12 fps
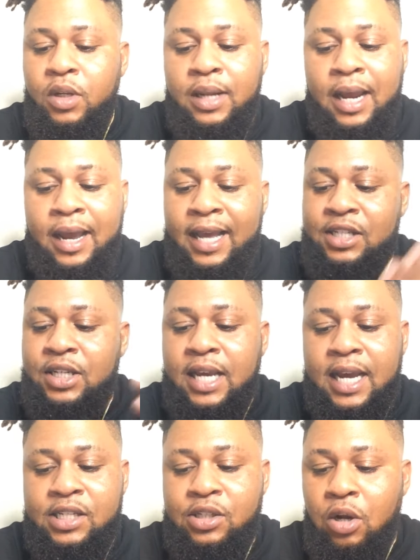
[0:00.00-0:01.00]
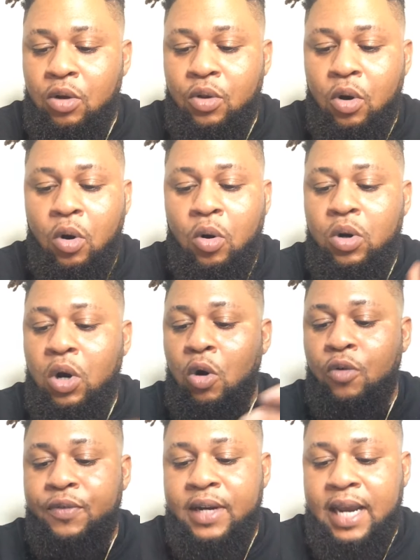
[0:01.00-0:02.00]
Now, as you guys know, the whole
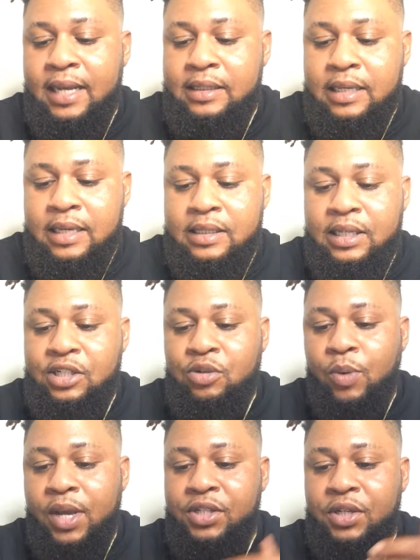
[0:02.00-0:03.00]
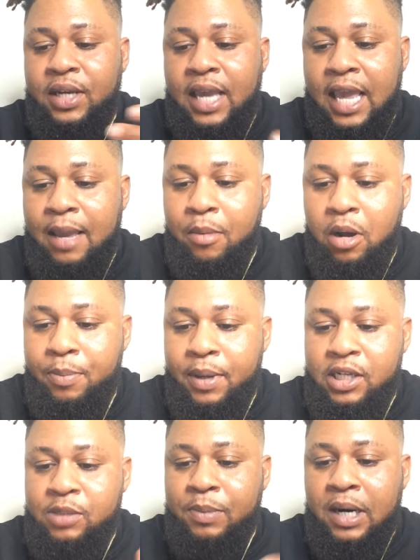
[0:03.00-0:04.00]
COVID-19 situation came up
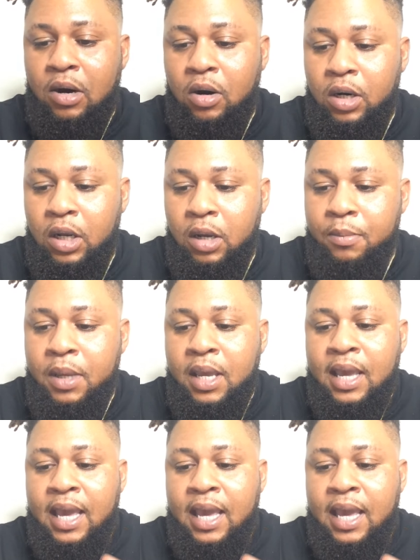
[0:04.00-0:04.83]
and spiraled up,